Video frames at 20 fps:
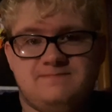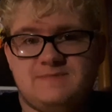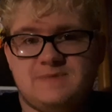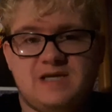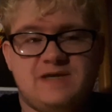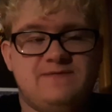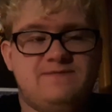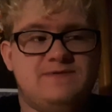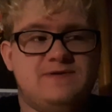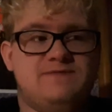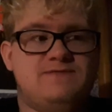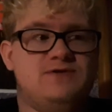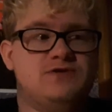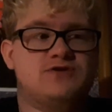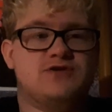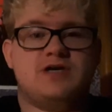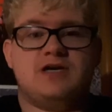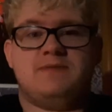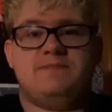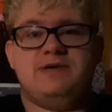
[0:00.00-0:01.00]
If if you
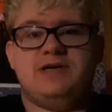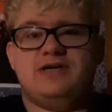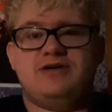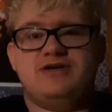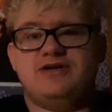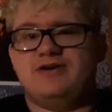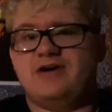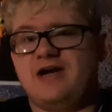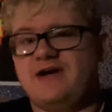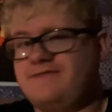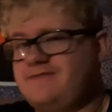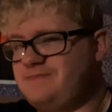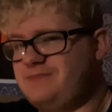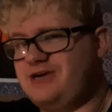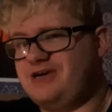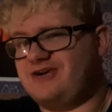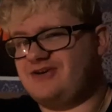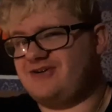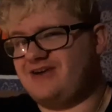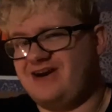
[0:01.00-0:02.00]
drink a beer, you know, have a
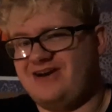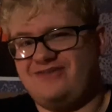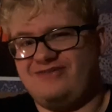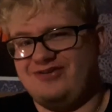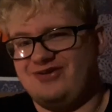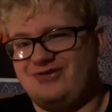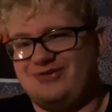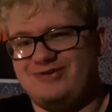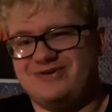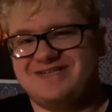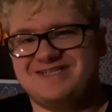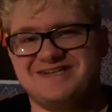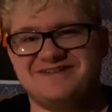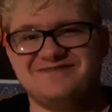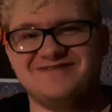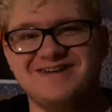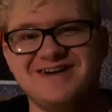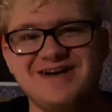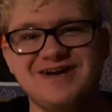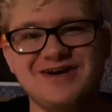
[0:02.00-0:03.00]
beer. I don't know,
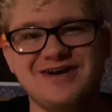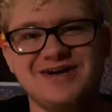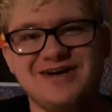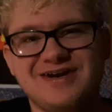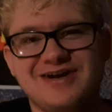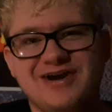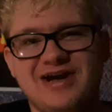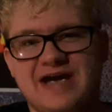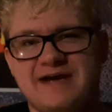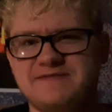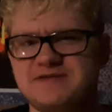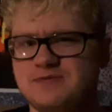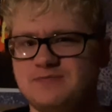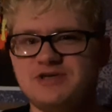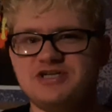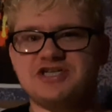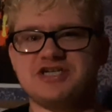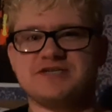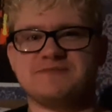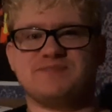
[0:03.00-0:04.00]
so have some
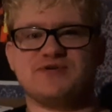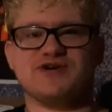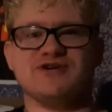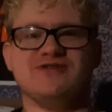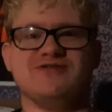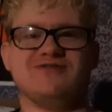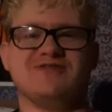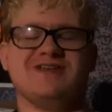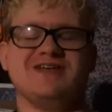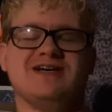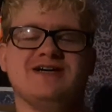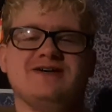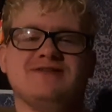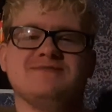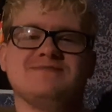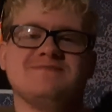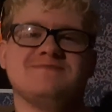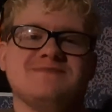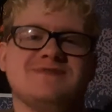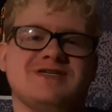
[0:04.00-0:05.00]
witch's brew. You know,
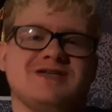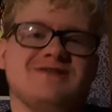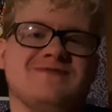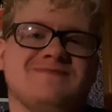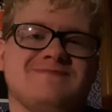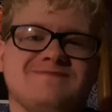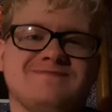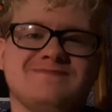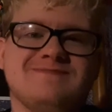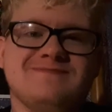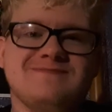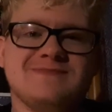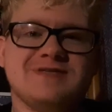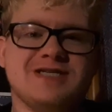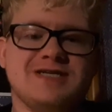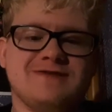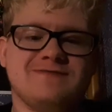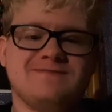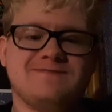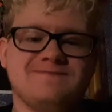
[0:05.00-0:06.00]
so
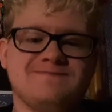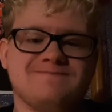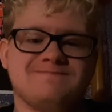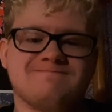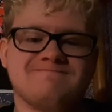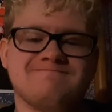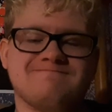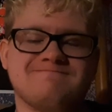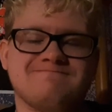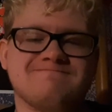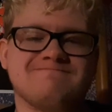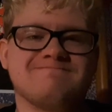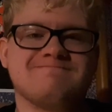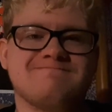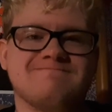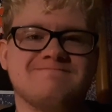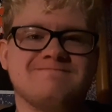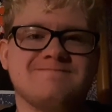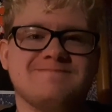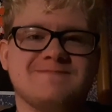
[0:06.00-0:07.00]
you know,
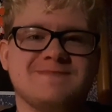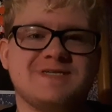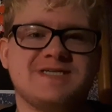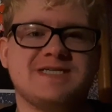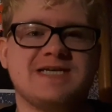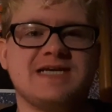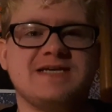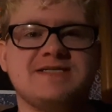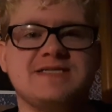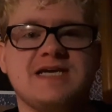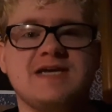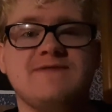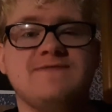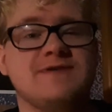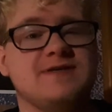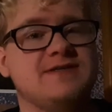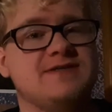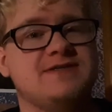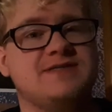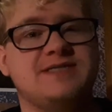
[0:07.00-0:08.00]
stay safe
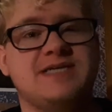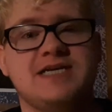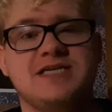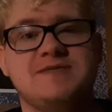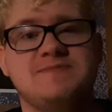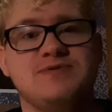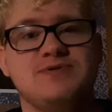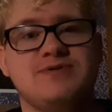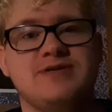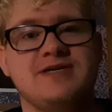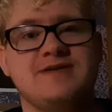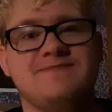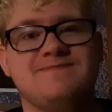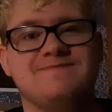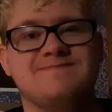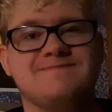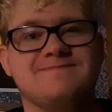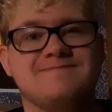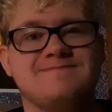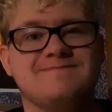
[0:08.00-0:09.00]
and stay spooky.
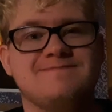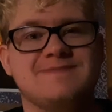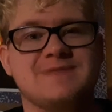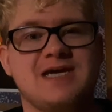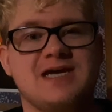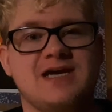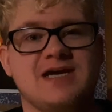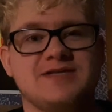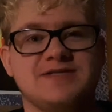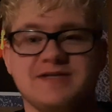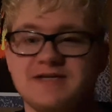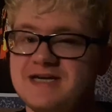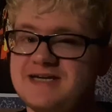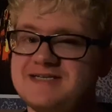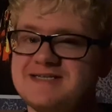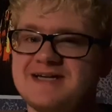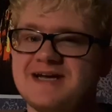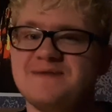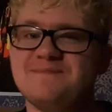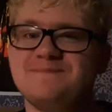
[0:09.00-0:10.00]
Until
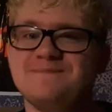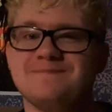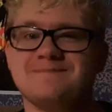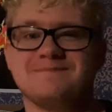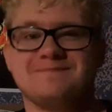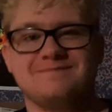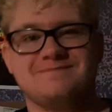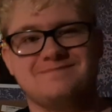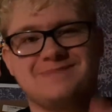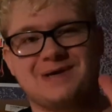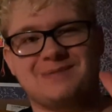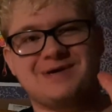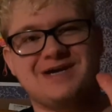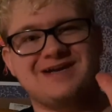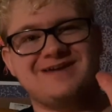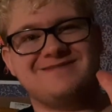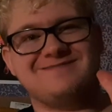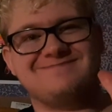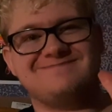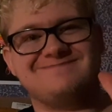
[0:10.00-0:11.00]
next time. Bye bye.